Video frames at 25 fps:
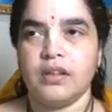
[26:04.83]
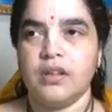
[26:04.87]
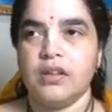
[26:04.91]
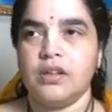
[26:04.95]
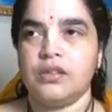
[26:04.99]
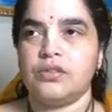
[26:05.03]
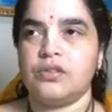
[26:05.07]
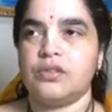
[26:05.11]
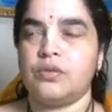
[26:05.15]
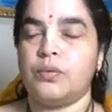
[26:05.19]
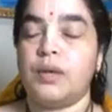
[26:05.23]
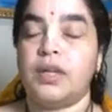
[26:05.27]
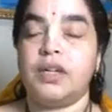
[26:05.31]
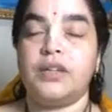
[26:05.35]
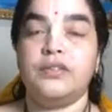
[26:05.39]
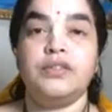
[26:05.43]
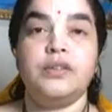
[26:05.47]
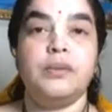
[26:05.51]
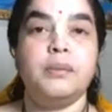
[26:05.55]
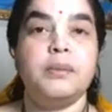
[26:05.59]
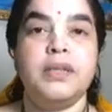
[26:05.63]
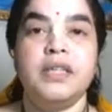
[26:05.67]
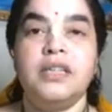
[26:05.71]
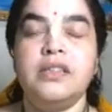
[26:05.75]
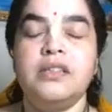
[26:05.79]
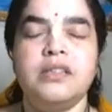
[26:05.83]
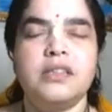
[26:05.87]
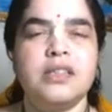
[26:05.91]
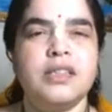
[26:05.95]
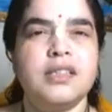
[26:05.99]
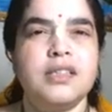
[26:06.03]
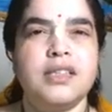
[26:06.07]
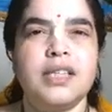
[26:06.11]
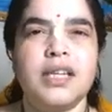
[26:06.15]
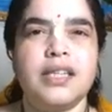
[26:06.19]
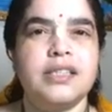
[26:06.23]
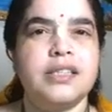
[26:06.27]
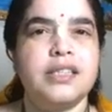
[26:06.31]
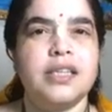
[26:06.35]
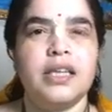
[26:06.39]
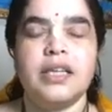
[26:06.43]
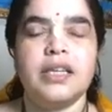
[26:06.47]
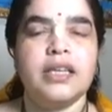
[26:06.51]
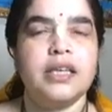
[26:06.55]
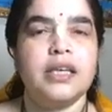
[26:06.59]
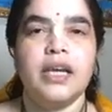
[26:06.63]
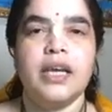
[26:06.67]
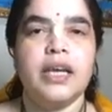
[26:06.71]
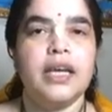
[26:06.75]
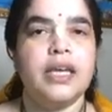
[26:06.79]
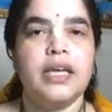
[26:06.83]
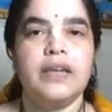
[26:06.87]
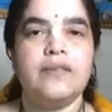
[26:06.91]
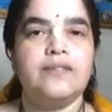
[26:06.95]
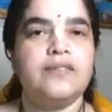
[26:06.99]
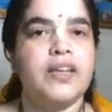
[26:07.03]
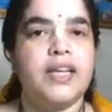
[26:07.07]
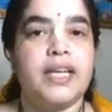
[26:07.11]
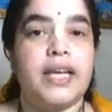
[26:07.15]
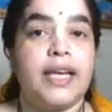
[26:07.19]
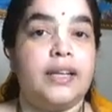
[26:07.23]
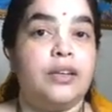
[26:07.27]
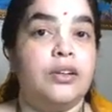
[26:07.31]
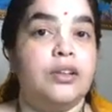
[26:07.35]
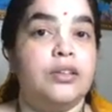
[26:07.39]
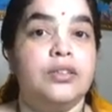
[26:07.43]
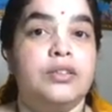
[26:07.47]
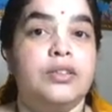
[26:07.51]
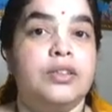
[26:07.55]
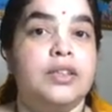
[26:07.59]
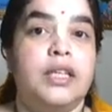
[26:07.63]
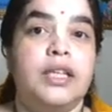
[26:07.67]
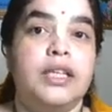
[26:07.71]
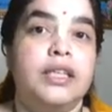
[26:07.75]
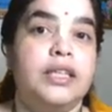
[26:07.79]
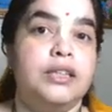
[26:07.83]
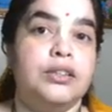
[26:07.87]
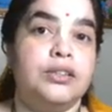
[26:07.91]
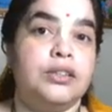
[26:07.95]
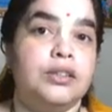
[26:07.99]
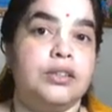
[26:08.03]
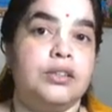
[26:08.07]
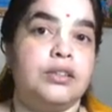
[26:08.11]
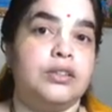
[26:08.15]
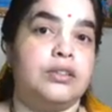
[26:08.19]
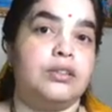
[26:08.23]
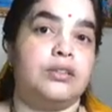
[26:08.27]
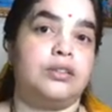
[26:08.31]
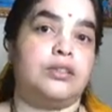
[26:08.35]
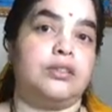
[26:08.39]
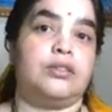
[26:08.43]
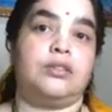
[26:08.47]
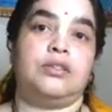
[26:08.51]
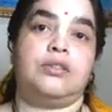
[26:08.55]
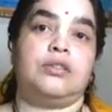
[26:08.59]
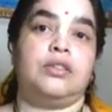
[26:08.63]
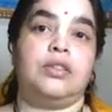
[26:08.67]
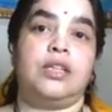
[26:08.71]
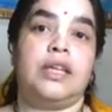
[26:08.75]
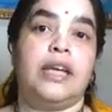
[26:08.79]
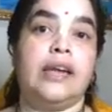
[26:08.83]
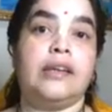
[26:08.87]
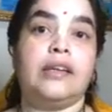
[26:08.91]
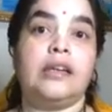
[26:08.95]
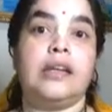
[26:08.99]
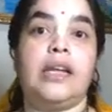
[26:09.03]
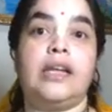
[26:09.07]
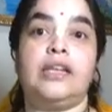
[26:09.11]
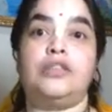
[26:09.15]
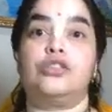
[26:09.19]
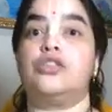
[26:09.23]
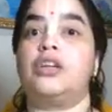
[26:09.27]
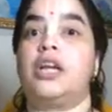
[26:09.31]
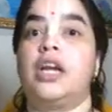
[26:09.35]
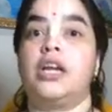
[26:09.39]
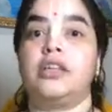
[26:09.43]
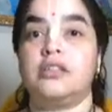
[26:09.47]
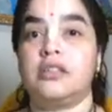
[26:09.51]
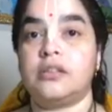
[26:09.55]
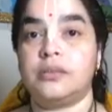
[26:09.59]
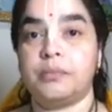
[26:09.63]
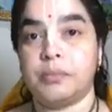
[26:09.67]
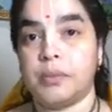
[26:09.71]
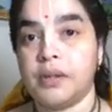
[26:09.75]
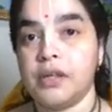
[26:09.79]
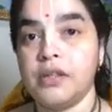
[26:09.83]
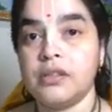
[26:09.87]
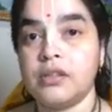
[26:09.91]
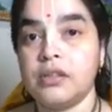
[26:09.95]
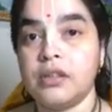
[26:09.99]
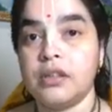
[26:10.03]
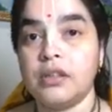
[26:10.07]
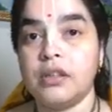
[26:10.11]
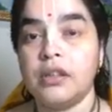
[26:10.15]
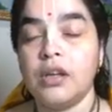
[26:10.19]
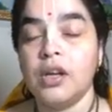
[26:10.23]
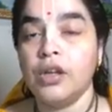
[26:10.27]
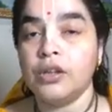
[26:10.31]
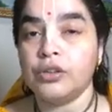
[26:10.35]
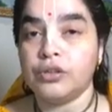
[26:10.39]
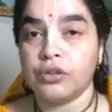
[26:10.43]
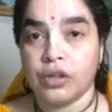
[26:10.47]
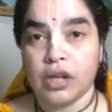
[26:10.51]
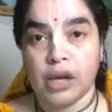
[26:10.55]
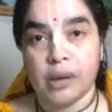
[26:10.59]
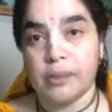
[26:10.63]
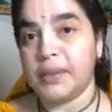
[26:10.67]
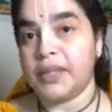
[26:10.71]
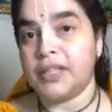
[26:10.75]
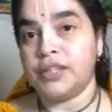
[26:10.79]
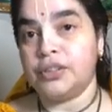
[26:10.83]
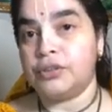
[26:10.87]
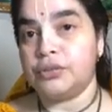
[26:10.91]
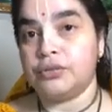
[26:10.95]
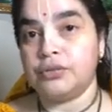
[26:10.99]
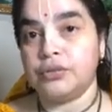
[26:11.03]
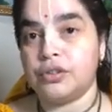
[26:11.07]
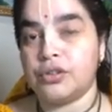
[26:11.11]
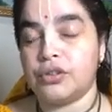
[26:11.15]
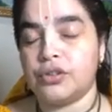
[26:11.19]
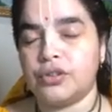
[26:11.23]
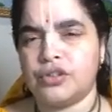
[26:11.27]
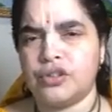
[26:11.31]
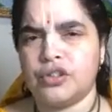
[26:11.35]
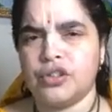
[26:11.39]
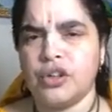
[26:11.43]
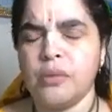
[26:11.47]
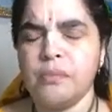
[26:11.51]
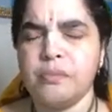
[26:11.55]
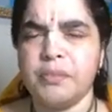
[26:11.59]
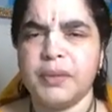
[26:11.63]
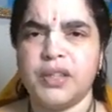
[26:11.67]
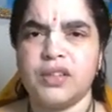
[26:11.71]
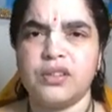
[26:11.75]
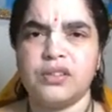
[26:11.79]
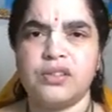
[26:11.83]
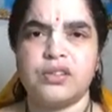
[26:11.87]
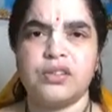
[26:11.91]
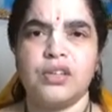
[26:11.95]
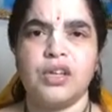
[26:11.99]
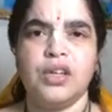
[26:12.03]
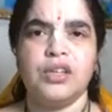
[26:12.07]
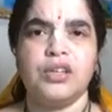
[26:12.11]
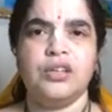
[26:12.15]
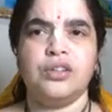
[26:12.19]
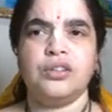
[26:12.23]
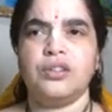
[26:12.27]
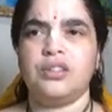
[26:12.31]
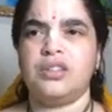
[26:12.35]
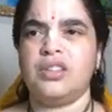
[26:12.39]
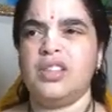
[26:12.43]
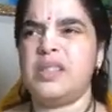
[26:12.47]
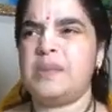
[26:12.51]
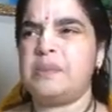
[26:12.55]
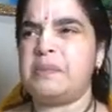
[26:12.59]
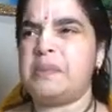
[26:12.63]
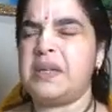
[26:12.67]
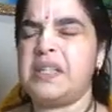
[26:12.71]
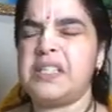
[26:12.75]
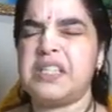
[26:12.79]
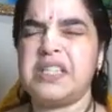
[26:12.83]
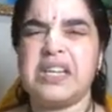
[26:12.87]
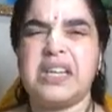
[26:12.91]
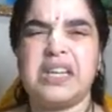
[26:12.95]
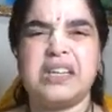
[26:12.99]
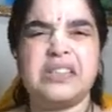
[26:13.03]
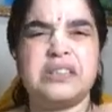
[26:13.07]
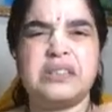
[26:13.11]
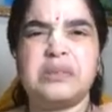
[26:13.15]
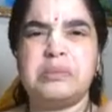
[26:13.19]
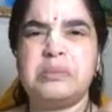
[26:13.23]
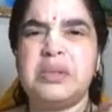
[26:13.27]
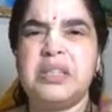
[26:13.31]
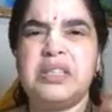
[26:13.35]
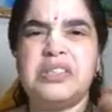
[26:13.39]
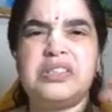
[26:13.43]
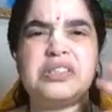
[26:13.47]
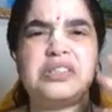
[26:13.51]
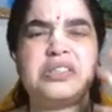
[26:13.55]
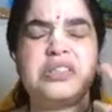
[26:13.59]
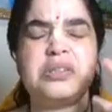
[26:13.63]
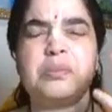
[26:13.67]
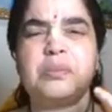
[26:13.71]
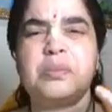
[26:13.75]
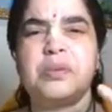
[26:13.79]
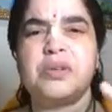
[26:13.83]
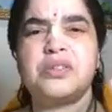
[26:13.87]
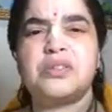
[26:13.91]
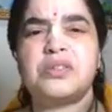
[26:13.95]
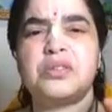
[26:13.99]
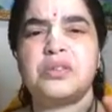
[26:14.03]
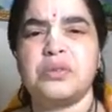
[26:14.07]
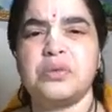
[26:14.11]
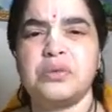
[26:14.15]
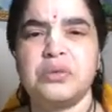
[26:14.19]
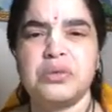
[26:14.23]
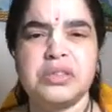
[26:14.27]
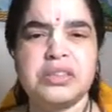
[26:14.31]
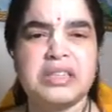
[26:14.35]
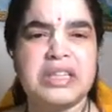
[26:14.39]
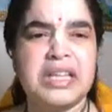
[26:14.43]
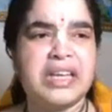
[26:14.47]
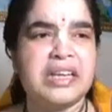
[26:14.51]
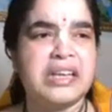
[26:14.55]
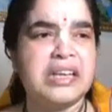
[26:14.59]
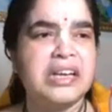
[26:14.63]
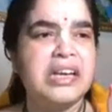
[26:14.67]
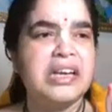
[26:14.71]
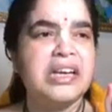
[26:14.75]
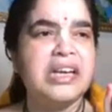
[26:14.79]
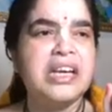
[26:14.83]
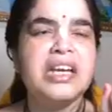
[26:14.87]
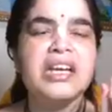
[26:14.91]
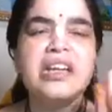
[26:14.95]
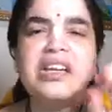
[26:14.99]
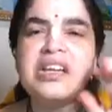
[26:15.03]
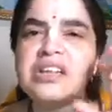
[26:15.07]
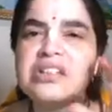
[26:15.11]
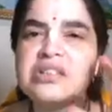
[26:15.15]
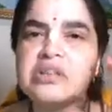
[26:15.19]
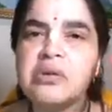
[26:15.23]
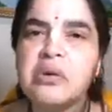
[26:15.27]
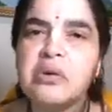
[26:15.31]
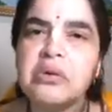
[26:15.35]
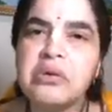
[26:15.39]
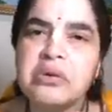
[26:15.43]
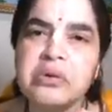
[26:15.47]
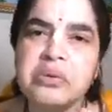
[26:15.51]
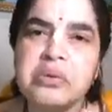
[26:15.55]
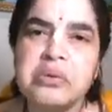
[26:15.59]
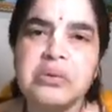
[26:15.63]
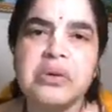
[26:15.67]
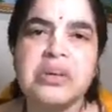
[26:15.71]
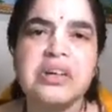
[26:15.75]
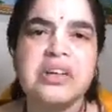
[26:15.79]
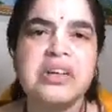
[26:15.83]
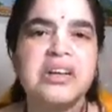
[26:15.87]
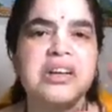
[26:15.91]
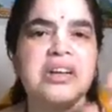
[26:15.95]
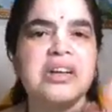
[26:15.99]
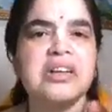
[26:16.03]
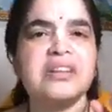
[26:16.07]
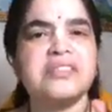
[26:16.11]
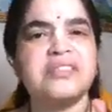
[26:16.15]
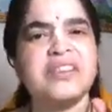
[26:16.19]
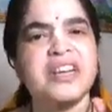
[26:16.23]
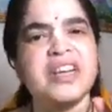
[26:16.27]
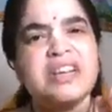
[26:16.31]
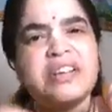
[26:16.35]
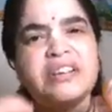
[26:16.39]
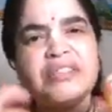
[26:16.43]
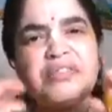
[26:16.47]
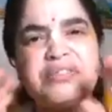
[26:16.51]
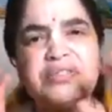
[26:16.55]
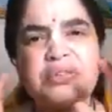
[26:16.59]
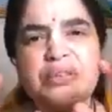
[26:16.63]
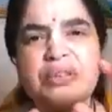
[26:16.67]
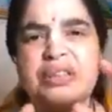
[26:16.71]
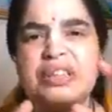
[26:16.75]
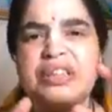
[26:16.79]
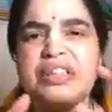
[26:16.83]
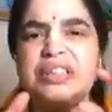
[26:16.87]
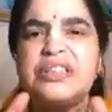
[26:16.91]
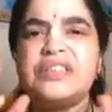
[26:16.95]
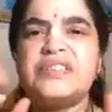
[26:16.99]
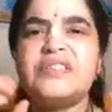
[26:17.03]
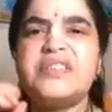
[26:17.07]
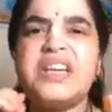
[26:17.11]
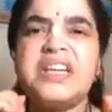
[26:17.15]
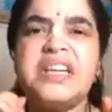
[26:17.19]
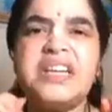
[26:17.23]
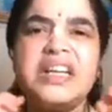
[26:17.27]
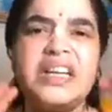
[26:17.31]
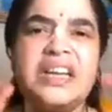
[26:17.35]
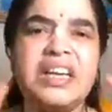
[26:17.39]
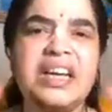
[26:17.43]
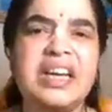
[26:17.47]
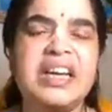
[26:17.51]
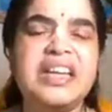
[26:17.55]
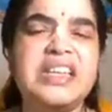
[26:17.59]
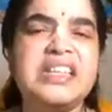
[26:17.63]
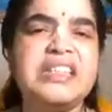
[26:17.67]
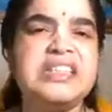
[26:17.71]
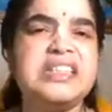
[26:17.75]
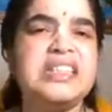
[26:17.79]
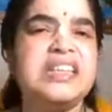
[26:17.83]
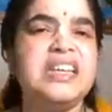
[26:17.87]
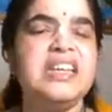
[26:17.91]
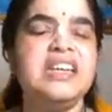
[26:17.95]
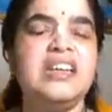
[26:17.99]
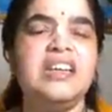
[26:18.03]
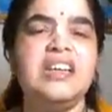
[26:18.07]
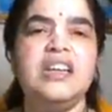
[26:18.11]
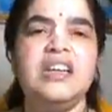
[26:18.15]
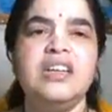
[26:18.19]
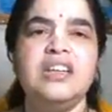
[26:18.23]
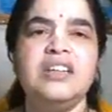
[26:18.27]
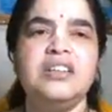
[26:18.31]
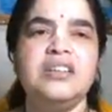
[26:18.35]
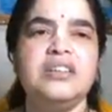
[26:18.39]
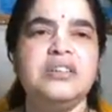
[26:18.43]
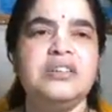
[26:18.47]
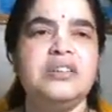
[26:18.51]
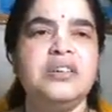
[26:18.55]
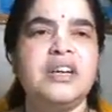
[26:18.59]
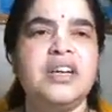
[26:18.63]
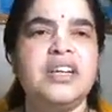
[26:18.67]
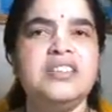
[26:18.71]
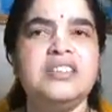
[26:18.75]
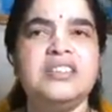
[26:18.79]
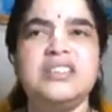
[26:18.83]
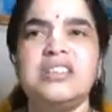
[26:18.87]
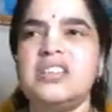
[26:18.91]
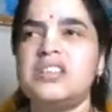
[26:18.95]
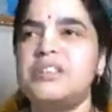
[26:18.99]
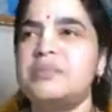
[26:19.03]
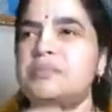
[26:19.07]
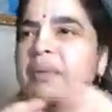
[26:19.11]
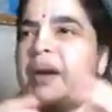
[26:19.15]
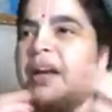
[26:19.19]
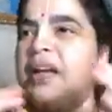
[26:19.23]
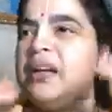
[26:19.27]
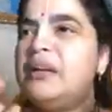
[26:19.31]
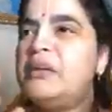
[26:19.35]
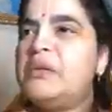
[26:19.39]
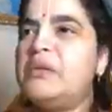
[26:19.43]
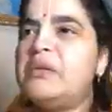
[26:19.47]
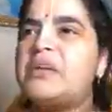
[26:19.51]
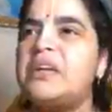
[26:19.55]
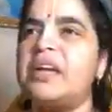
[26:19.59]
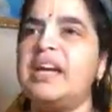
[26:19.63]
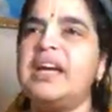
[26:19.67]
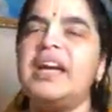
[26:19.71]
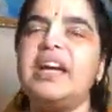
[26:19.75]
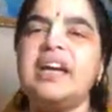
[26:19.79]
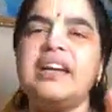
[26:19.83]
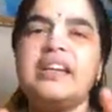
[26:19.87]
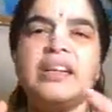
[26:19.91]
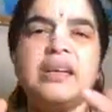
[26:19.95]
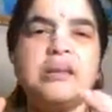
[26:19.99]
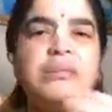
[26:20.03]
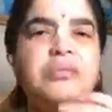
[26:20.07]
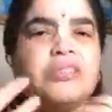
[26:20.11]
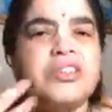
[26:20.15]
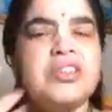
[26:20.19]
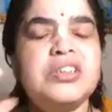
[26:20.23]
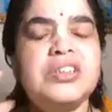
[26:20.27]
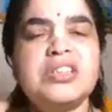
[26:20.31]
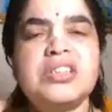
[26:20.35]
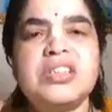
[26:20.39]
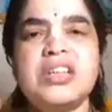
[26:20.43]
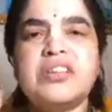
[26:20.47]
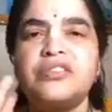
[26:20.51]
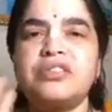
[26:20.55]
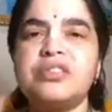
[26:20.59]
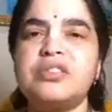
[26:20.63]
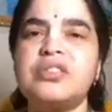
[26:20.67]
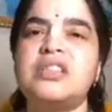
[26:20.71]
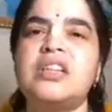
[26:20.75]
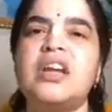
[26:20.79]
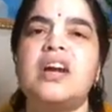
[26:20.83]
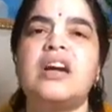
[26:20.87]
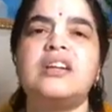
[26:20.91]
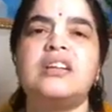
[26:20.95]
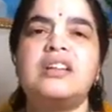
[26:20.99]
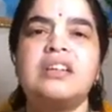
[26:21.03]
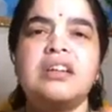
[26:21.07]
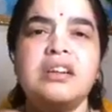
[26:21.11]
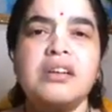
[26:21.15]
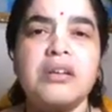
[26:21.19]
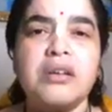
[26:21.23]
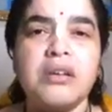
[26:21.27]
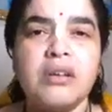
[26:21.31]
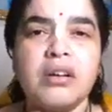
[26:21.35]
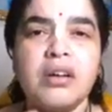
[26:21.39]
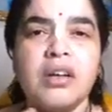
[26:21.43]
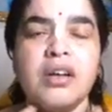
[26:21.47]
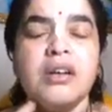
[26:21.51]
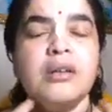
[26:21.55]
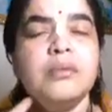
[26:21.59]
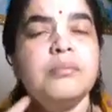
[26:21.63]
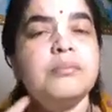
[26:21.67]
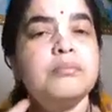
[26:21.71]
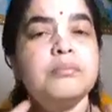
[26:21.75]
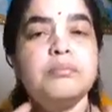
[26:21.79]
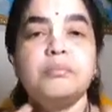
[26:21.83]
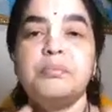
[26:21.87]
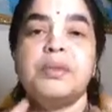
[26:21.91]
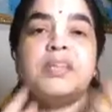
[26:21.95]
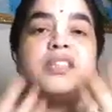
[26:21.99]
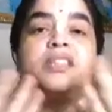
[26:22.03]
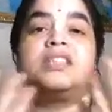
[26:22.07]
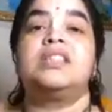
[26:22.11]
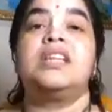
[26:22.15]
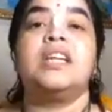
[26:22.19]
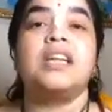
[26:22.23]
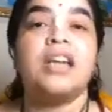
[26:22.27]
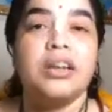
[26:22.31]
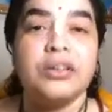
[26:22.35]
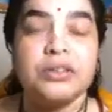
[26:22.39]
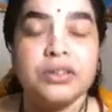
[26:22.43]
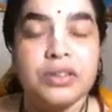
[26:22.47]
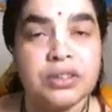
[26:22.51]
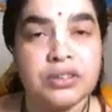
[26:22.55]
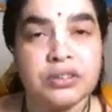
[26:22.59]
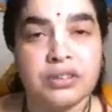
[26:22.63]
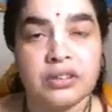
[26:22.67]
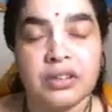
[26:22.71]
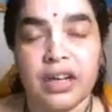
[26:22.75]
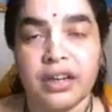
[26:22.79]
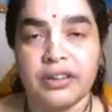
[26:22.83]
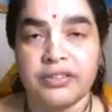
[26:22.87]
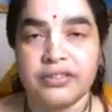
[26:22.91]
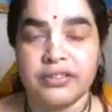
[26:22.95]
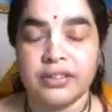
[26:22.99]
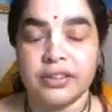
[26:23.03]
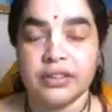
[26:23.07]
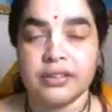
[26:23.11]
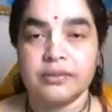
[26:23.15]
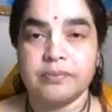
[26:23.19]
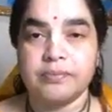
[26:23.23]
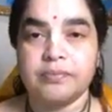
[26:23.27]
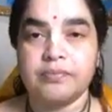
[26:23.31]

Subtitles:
So one of the ministers said, see, we cannot really just get an educated person to come and do this job, because, this person has to be just a person who is like in his own world, very foolish, very lazy, and just by looking at him, we just have to start, bursting out into laughter.